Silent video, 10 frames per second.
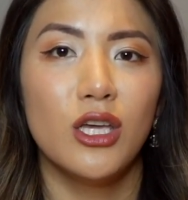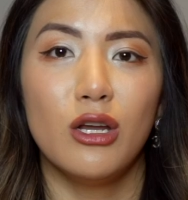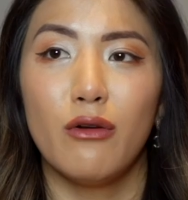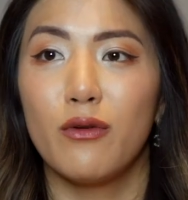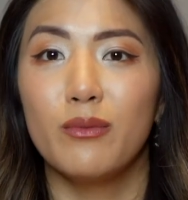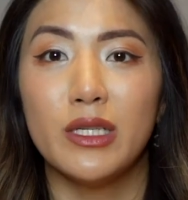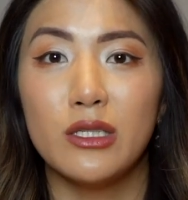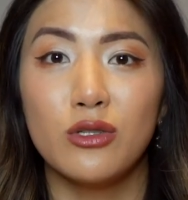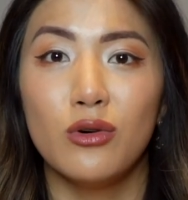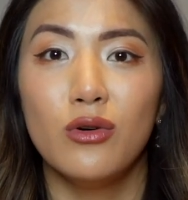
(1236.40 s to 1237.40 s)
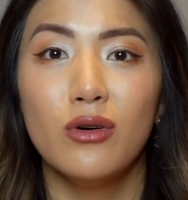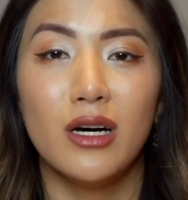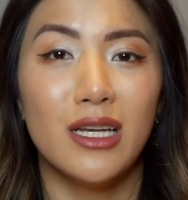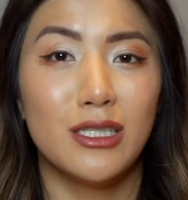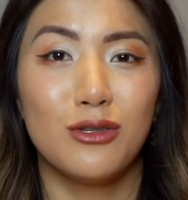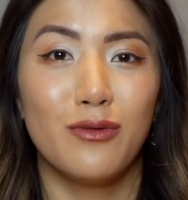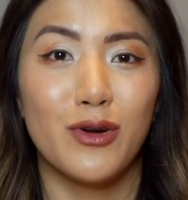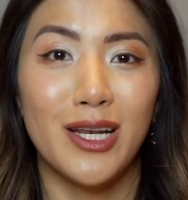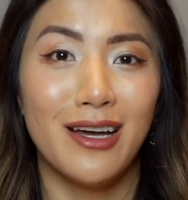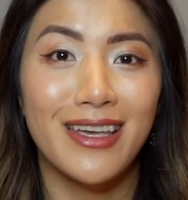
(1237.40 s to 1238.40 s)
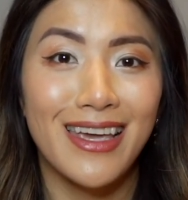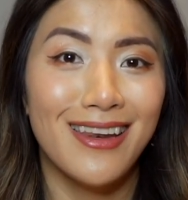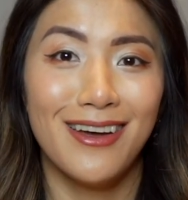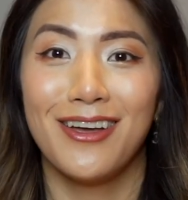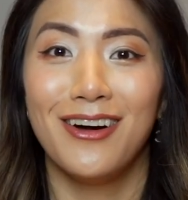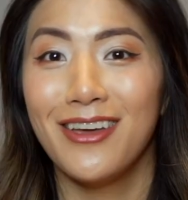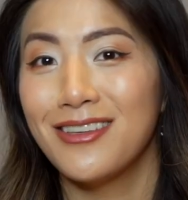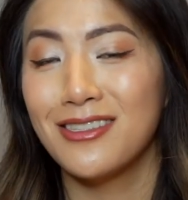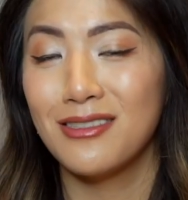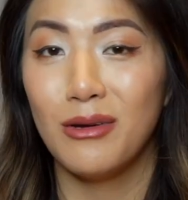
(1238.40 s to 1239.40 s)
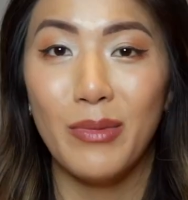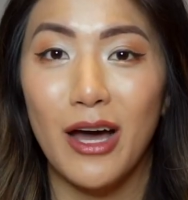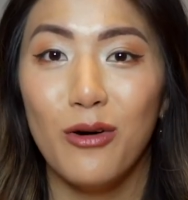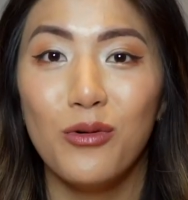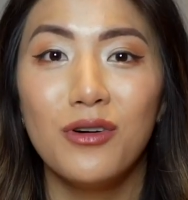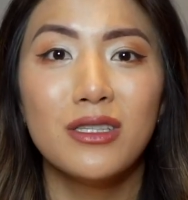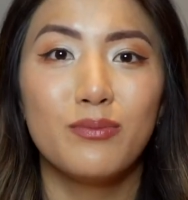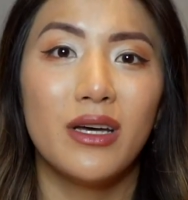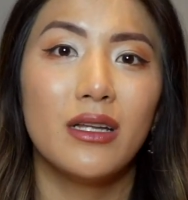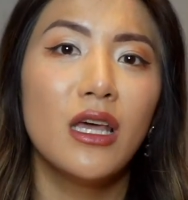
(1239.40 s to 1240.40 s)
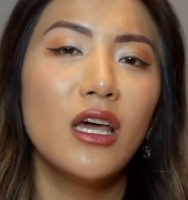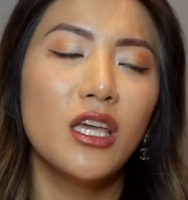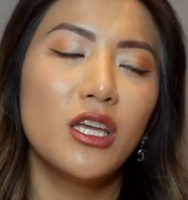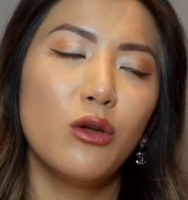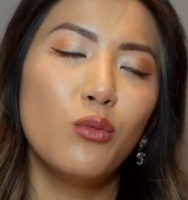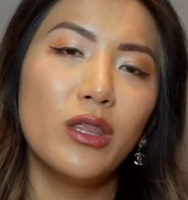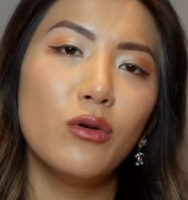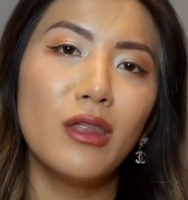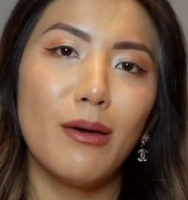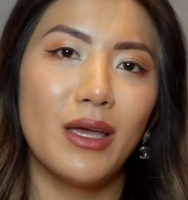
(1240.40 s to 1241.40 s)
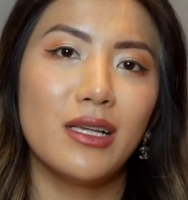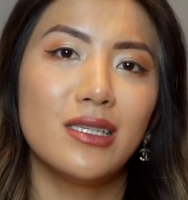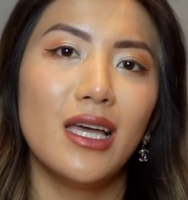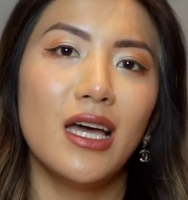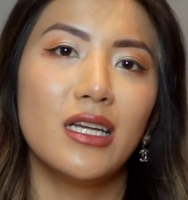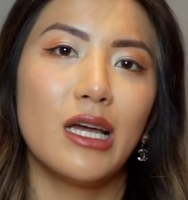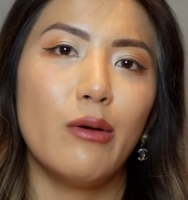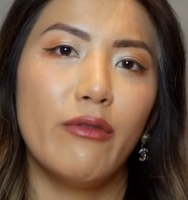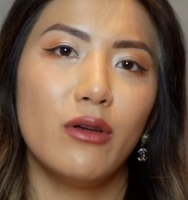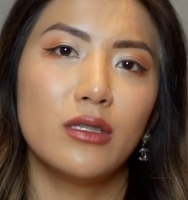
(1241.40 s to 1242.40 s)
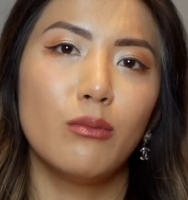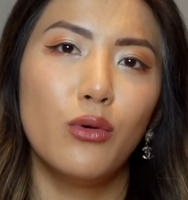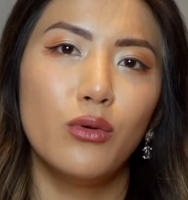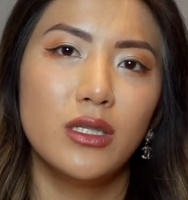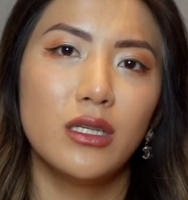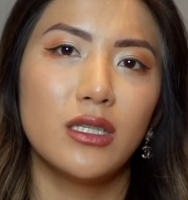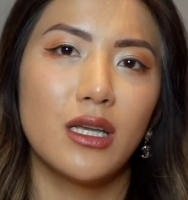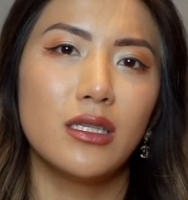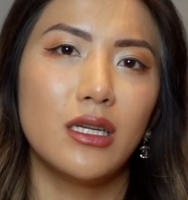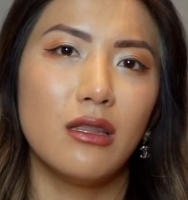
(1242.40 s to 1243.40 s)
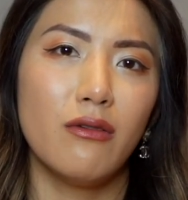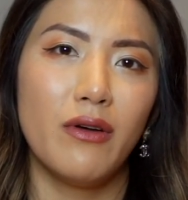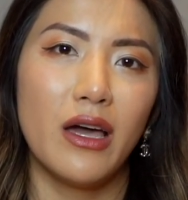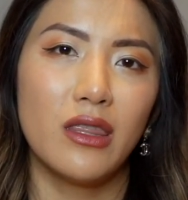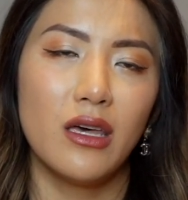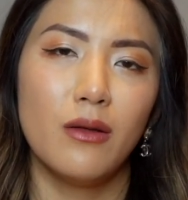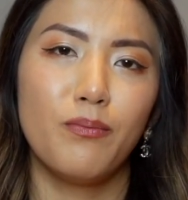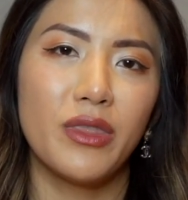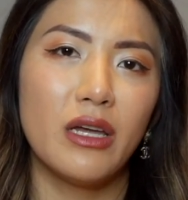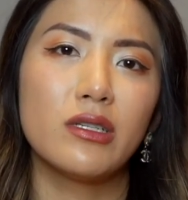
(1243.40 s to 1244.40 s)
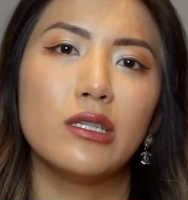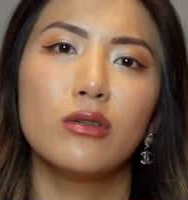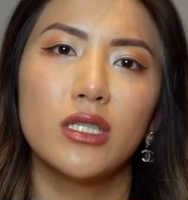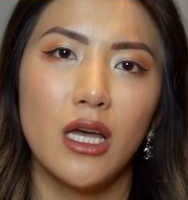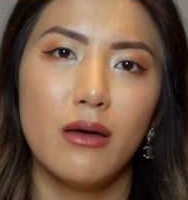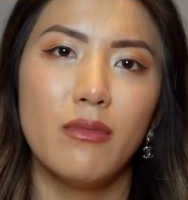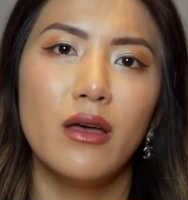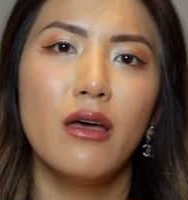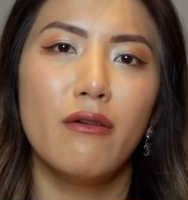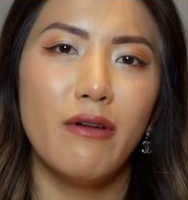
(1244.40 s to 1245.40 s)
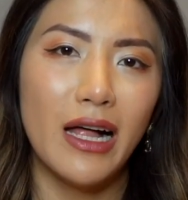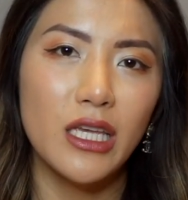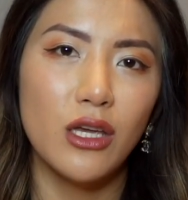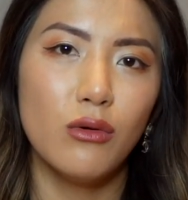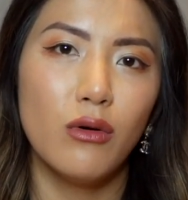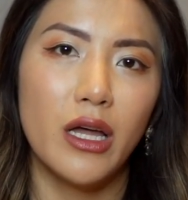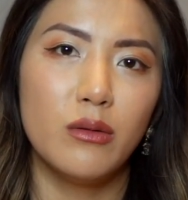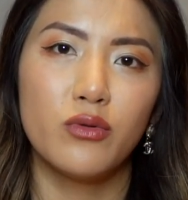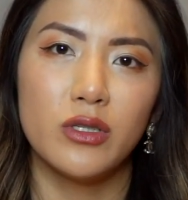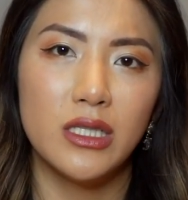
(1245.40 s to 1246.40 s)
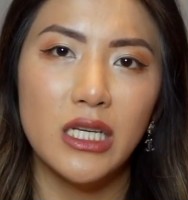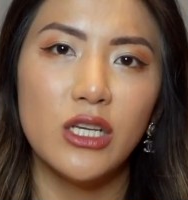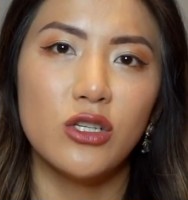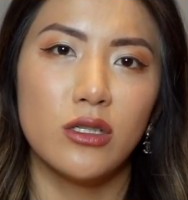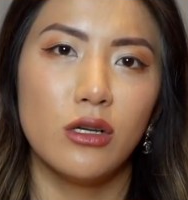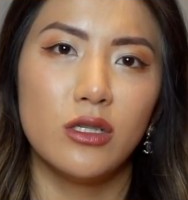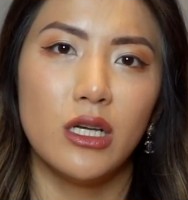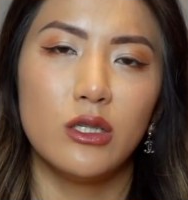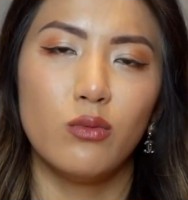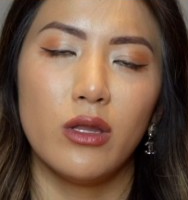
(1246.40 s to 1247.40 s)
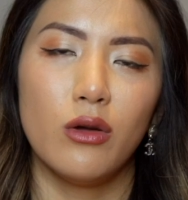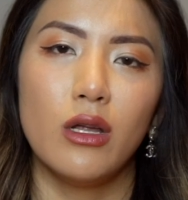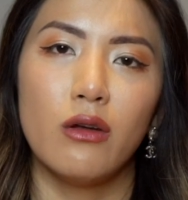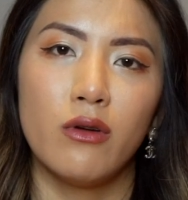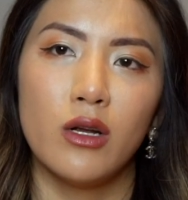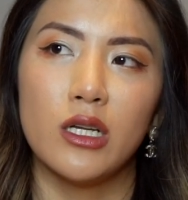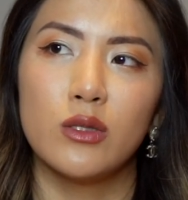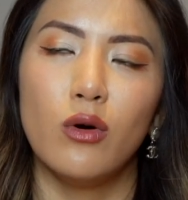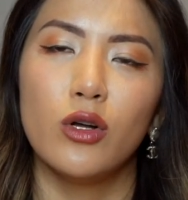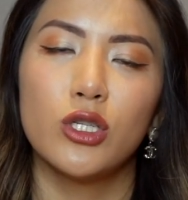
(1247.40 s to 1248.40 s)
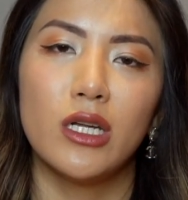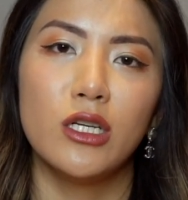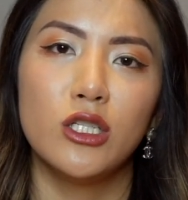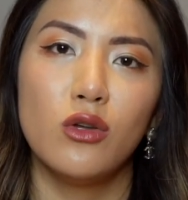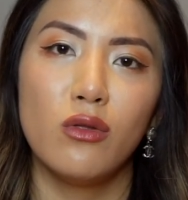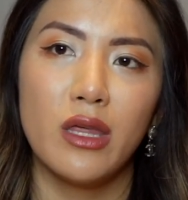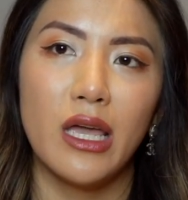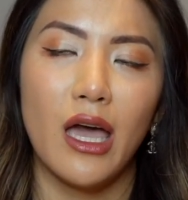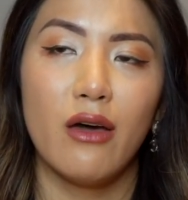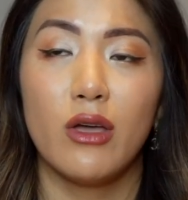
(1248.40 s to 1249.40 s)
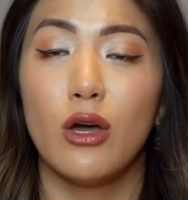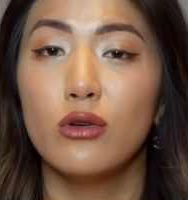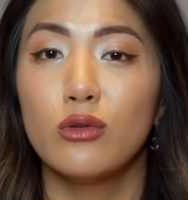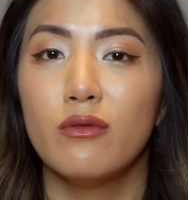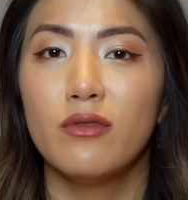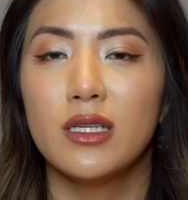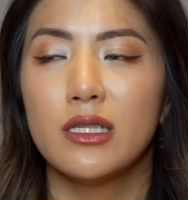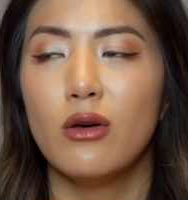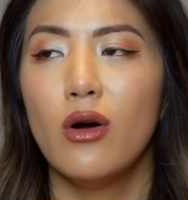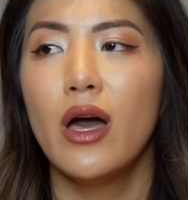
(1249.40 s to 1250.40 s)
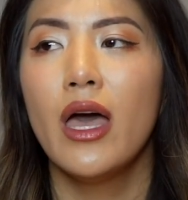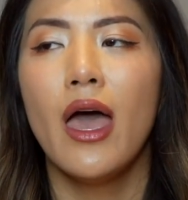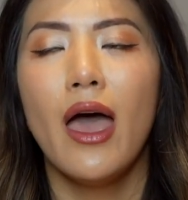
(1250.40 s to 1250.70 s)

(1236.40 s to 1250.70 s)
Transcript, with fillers: you know, from the store, unless you're very lucky like I somehow was. But, you know, with all that being said, however, it's important to consider the fact that there is long-term value and prestige associated with owning a Rolex watch. And I do think having owned one for this long,